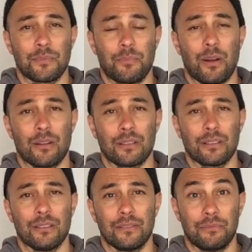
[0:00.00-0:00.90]
part
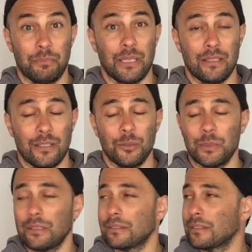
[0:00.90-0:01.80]
of being
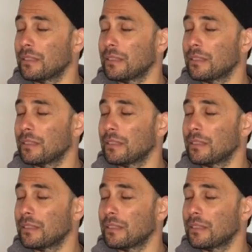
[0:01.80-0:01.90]
human.